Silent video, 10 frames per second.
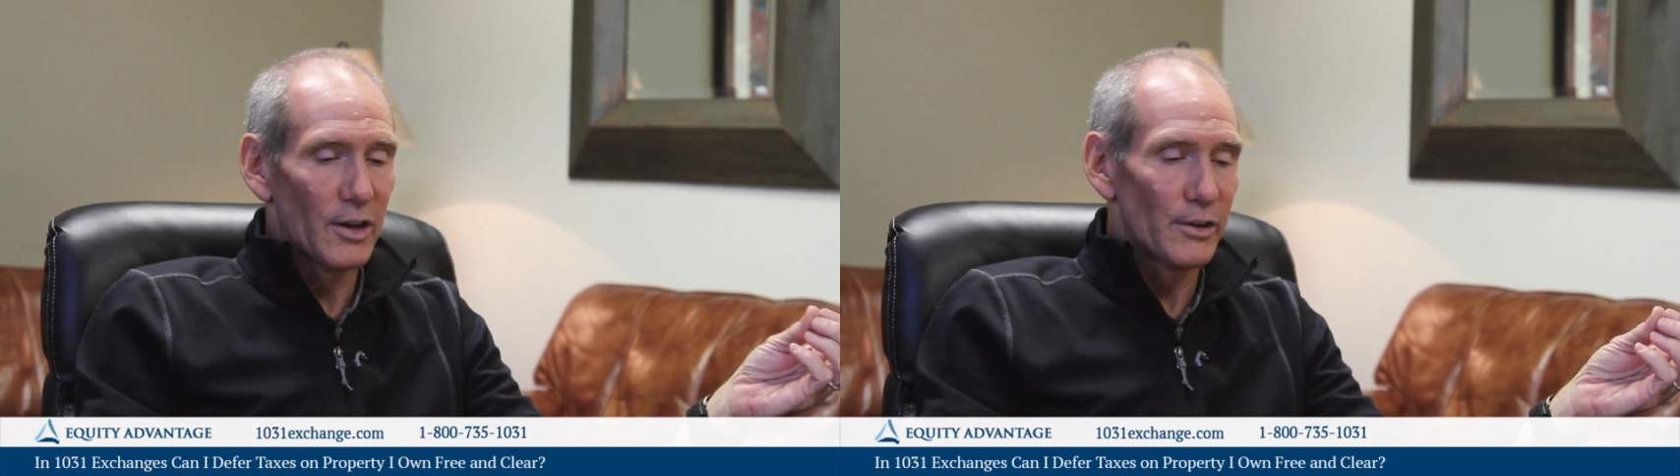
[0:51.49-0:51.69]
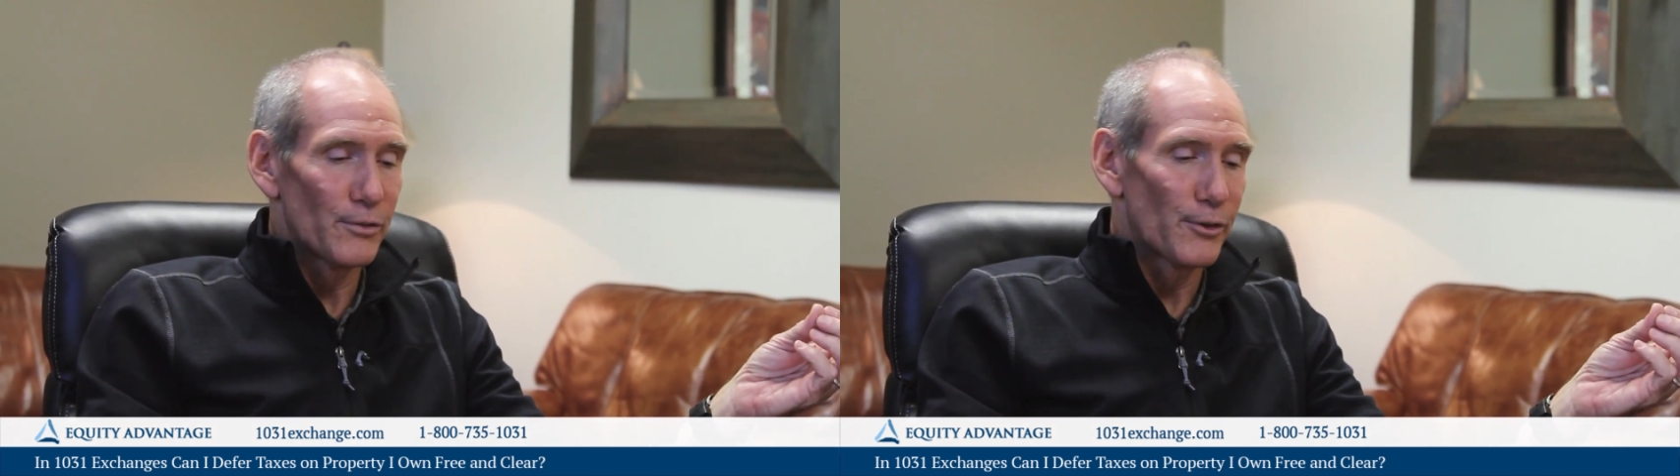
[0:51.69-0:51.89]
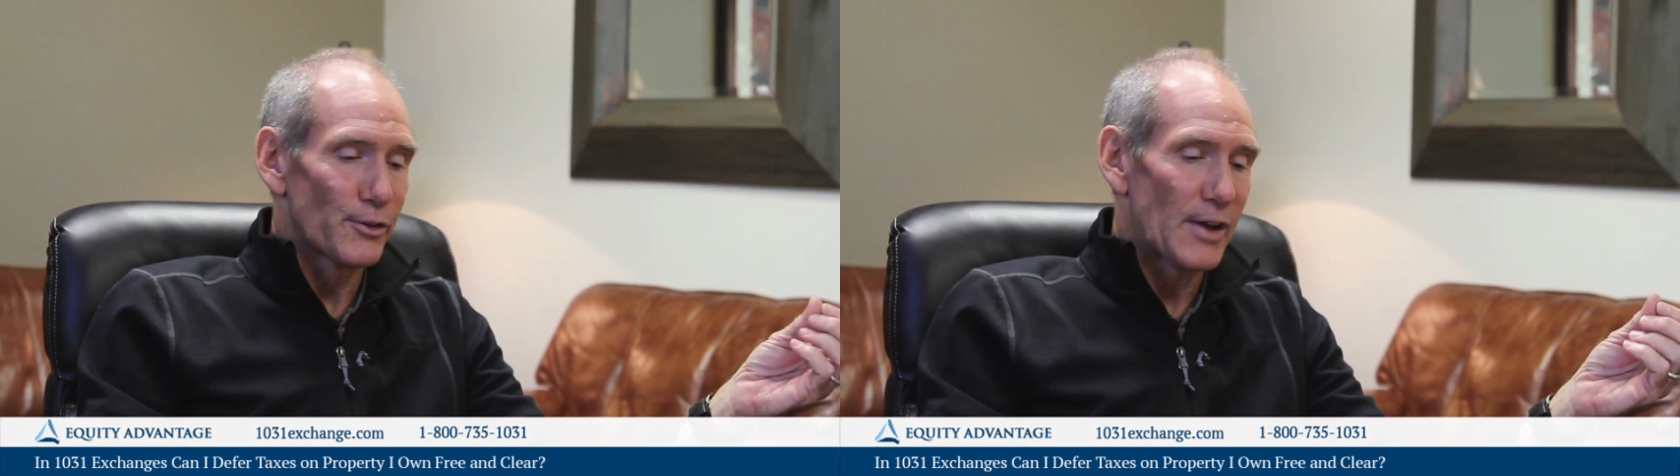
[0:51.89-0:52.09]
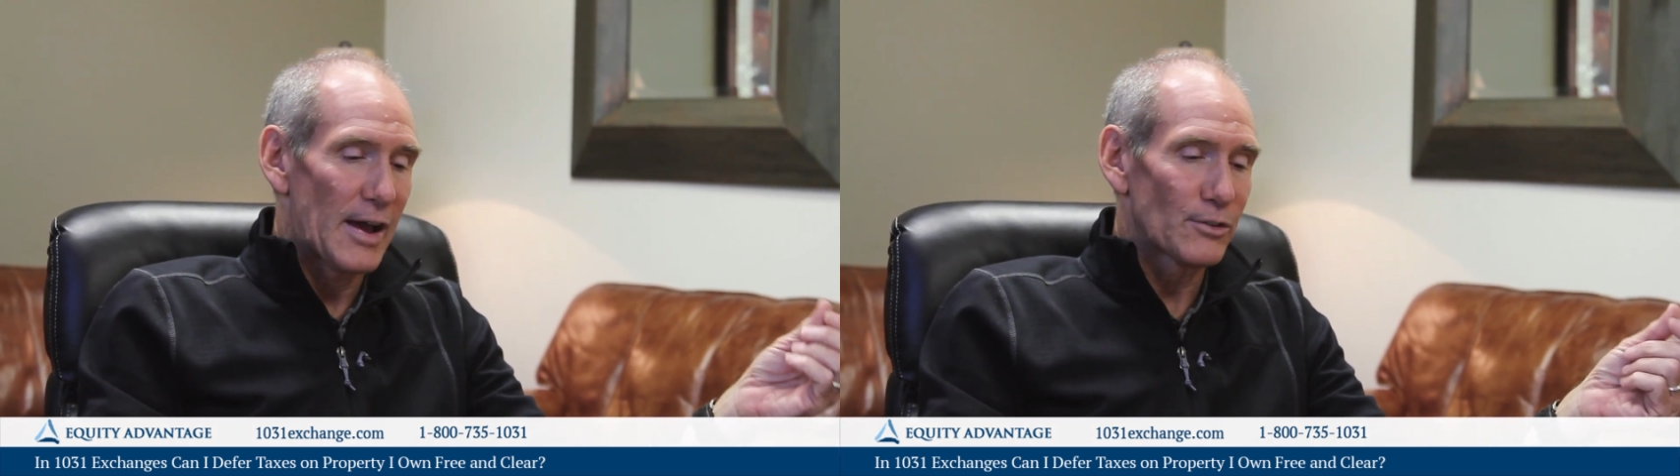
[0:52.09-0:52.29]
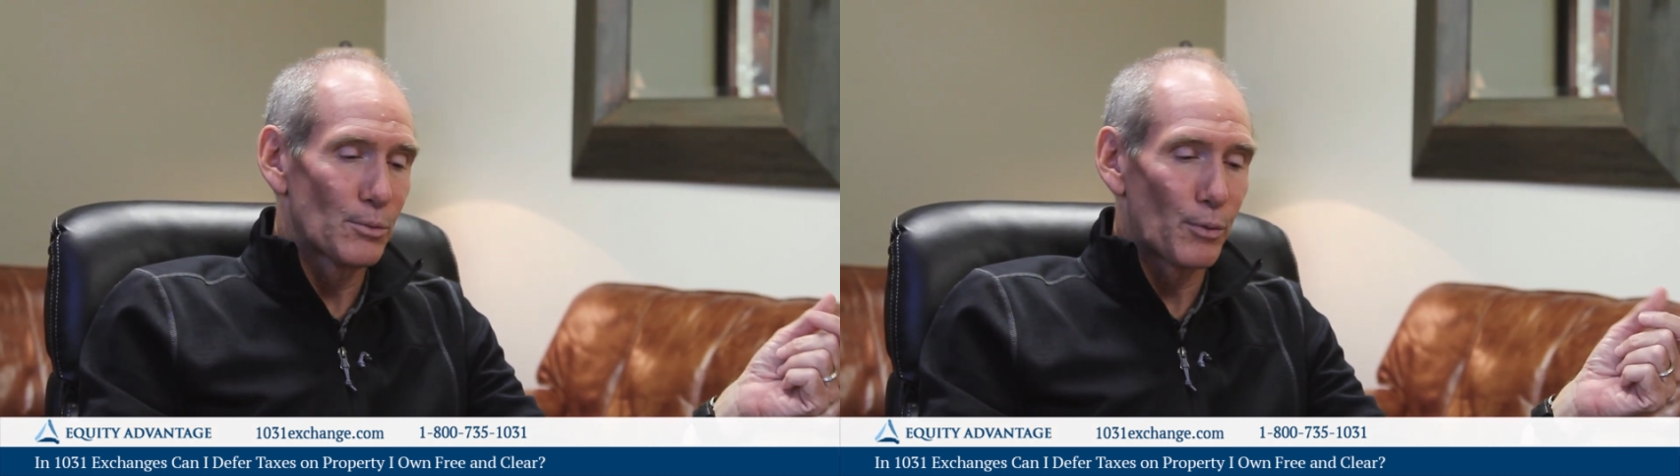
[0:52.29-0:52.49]
can I defer
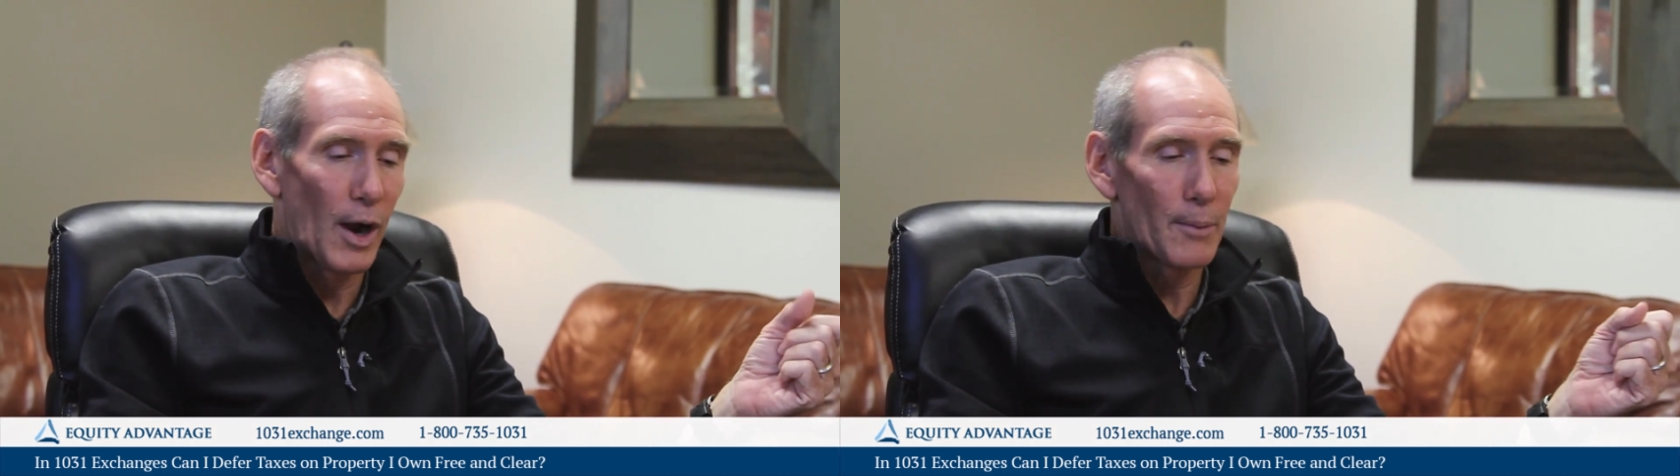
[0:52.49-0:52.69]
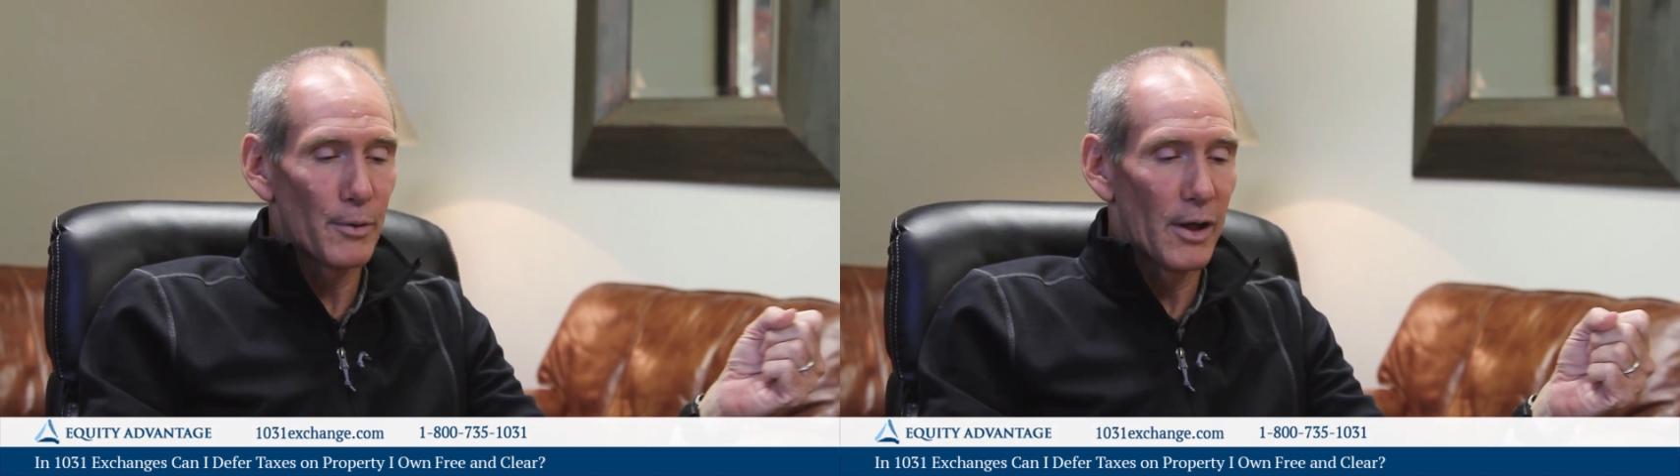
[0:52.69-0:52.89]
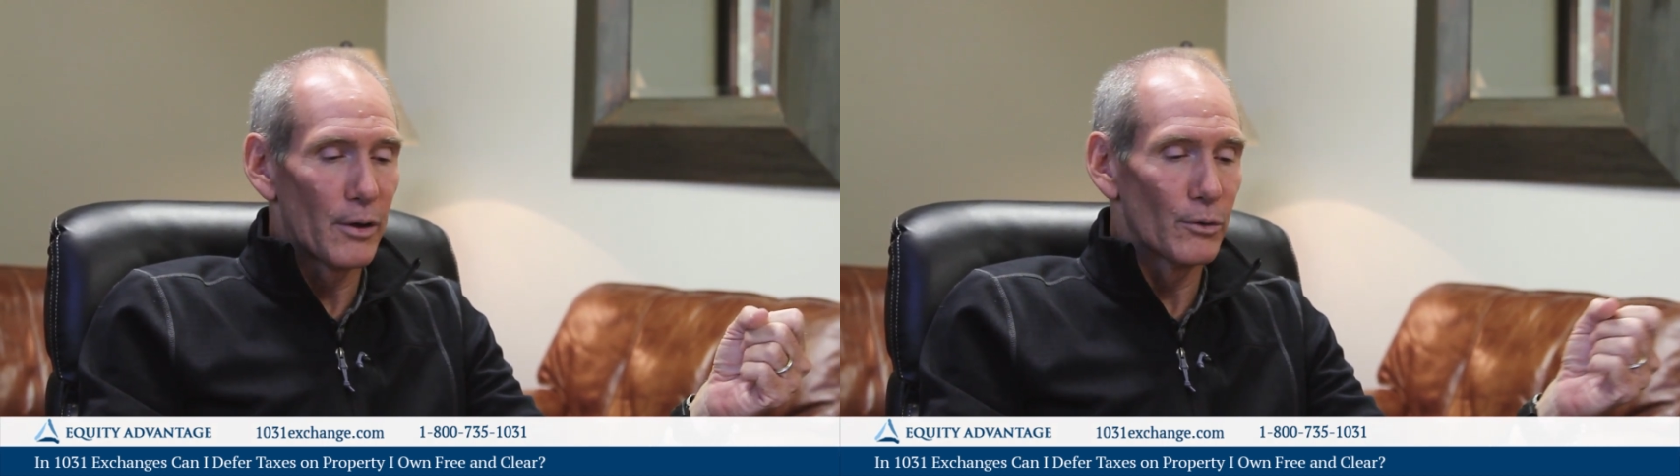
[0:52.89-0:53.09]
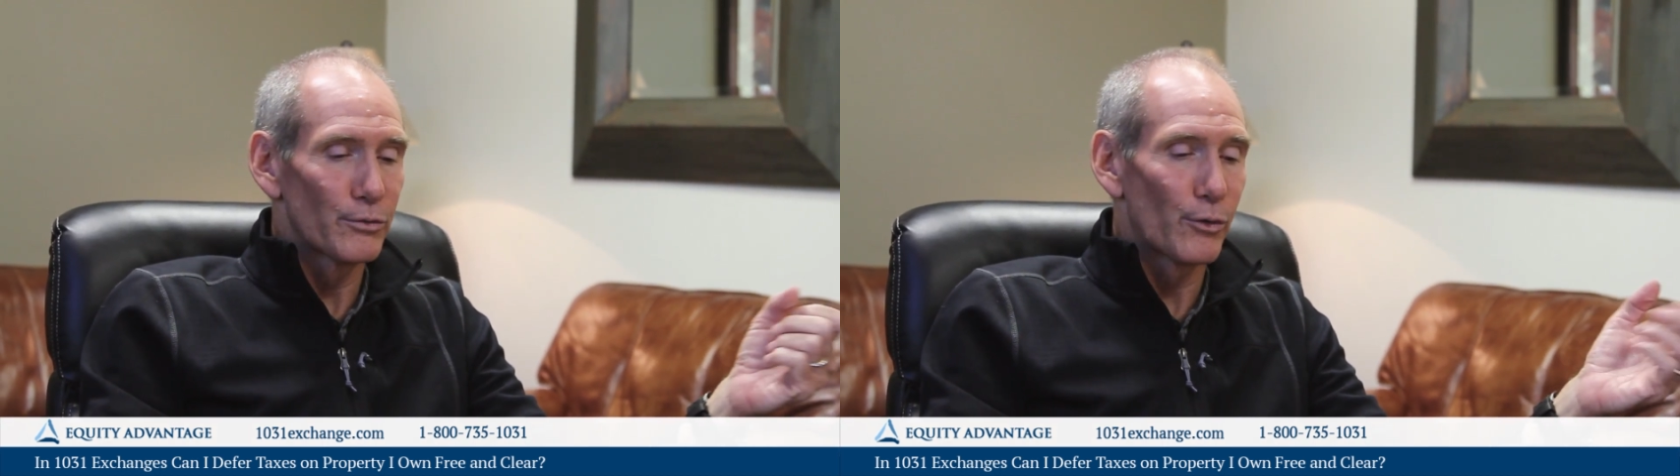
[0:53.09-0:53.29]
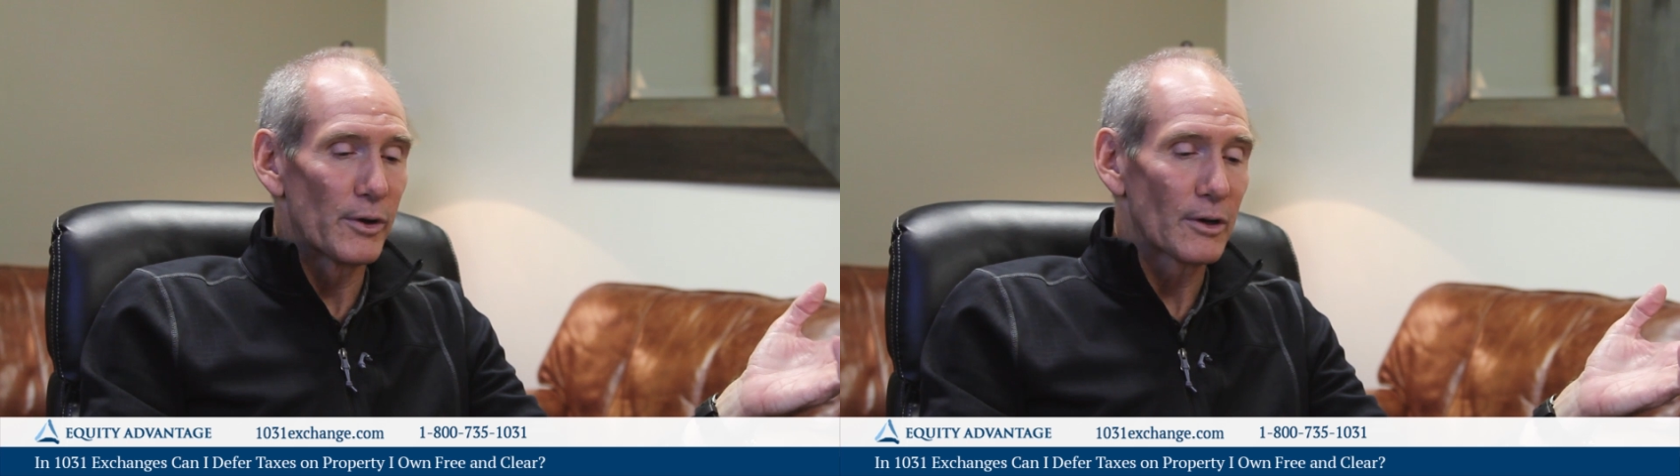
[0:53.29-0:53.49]
tax on property I own
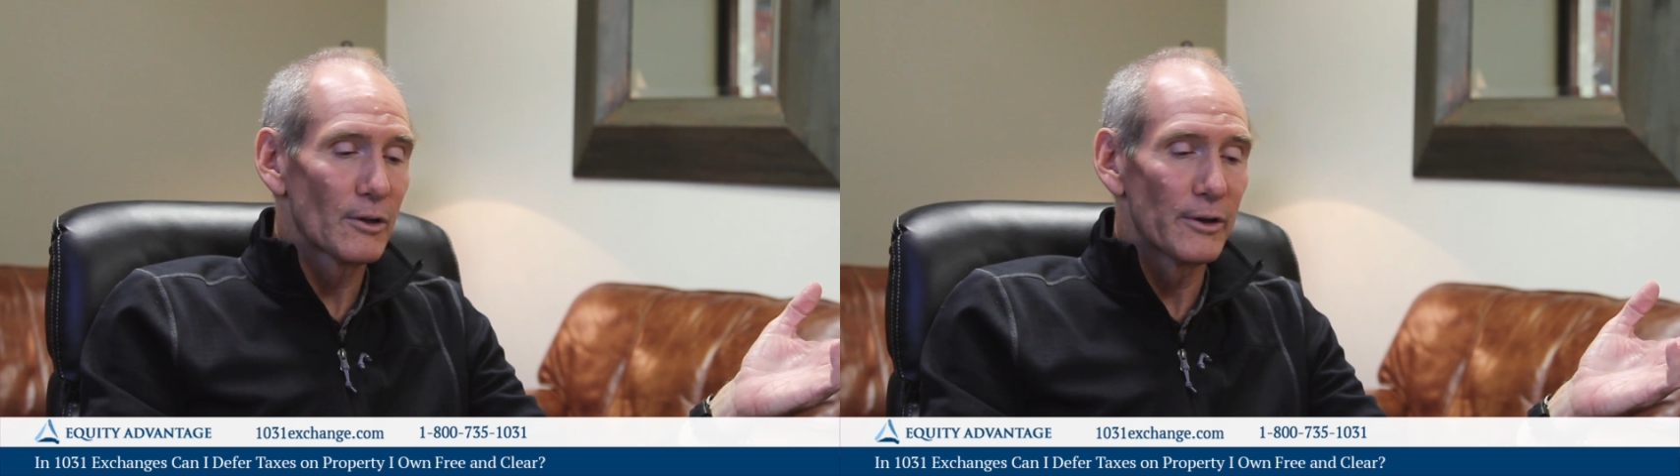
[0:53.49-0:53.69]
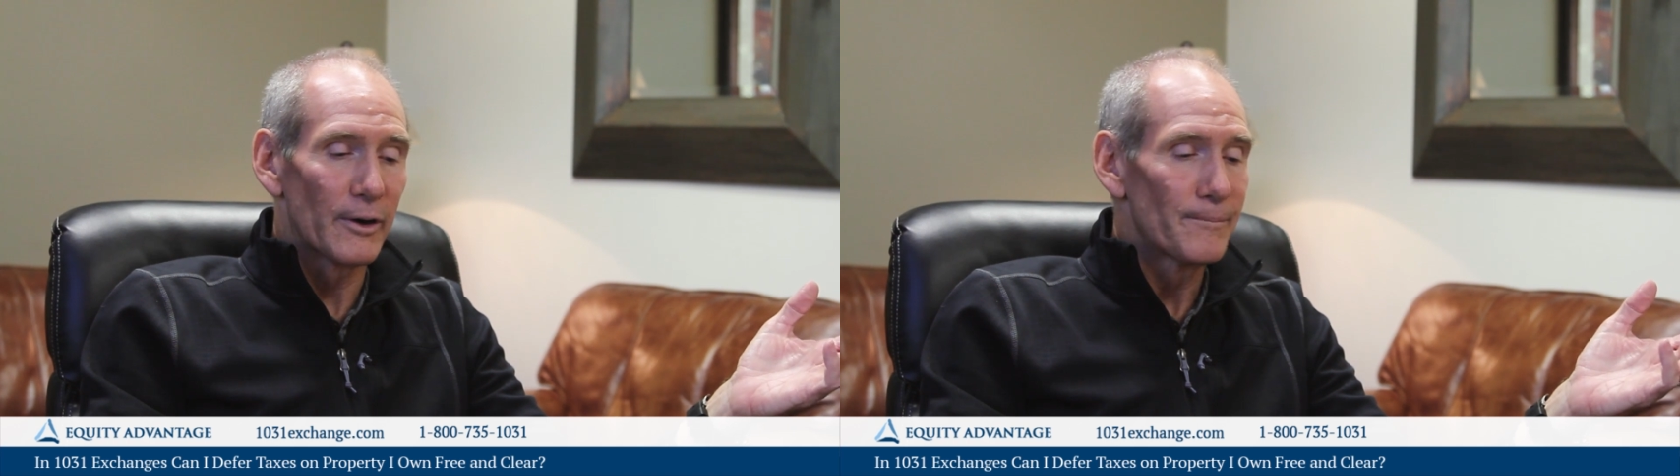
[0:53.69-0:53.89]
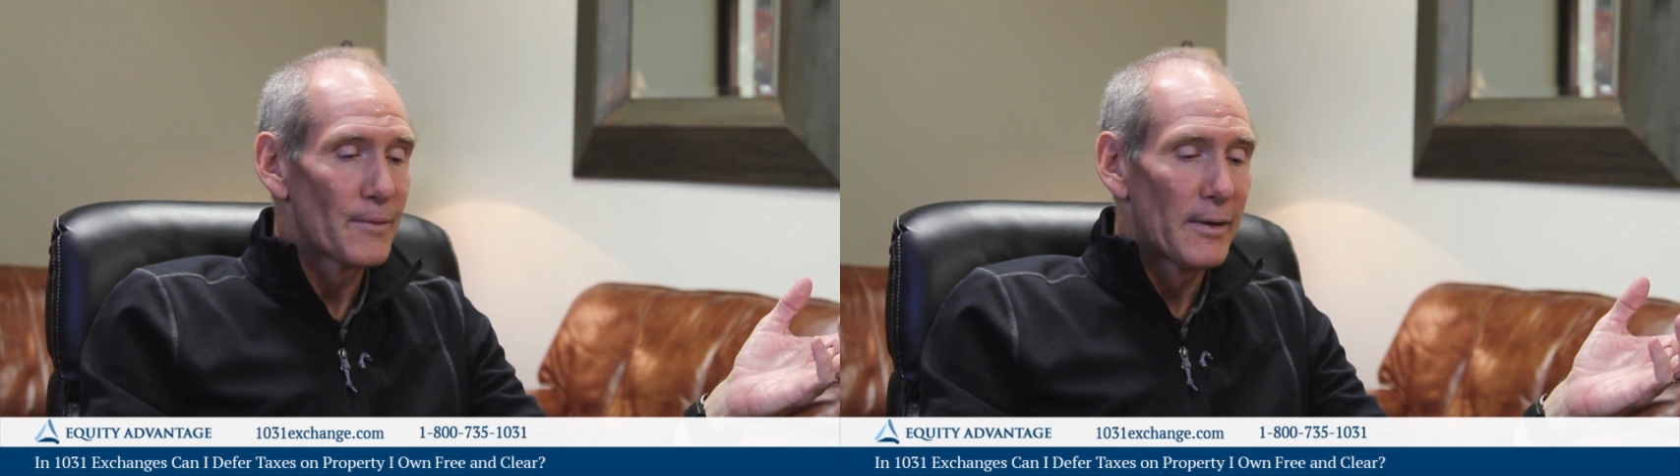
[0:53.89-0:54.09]
free and clear?